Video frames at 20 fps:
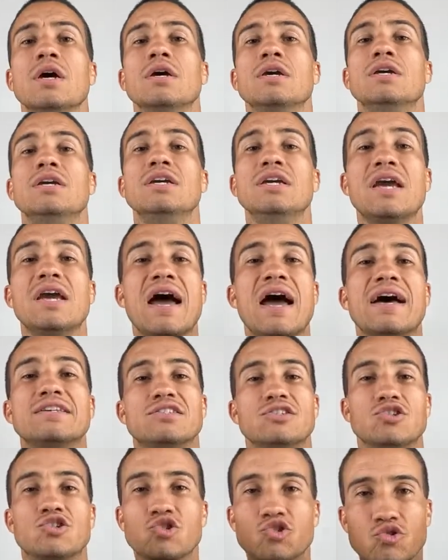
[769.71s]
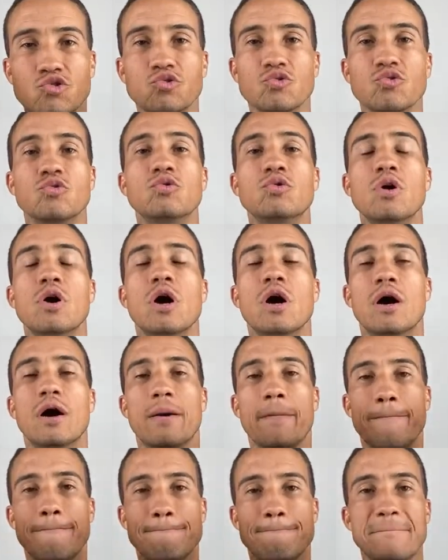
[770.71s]
He has the true
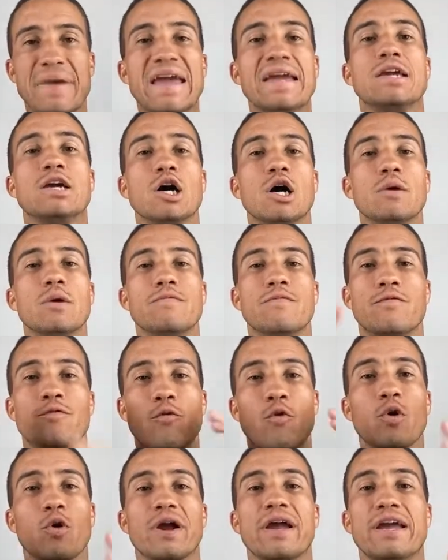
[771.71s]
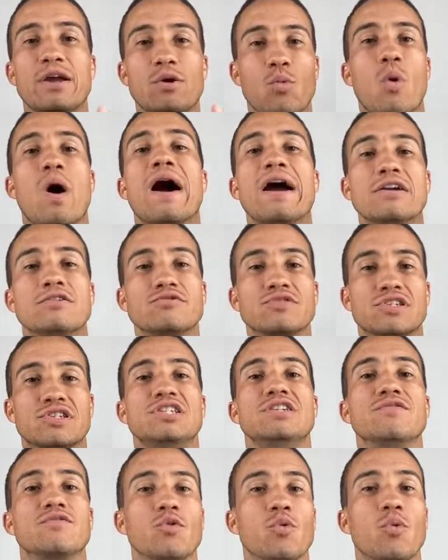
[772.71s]
makeup for a wide
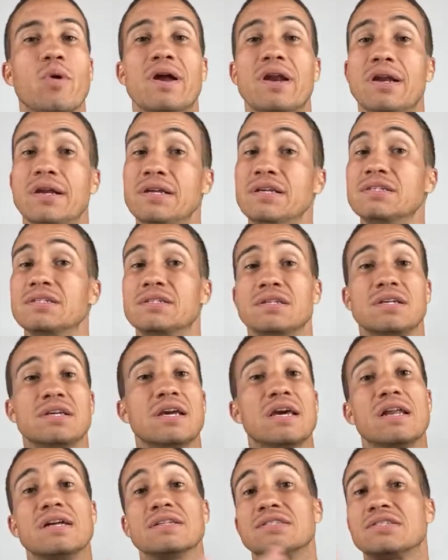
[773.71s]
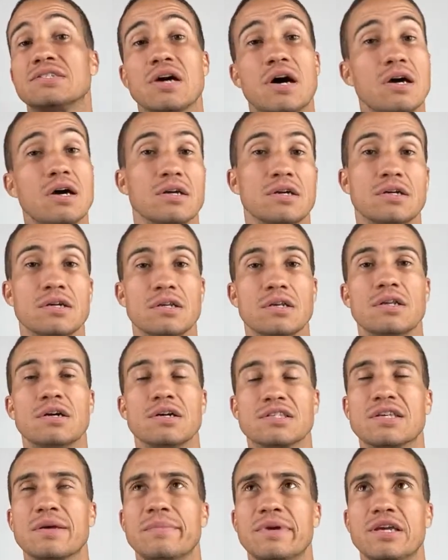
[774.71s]
receiver 1, and he's going to get a ton of good
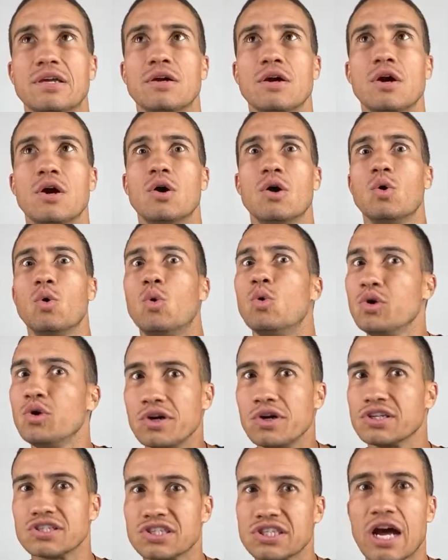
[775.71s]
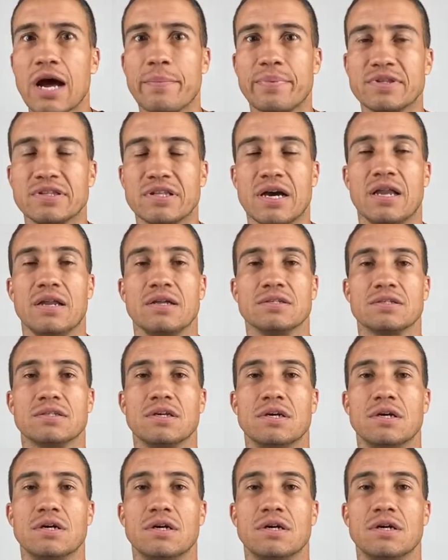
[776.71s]
looks. I mean, who are you going to stop in Dallas?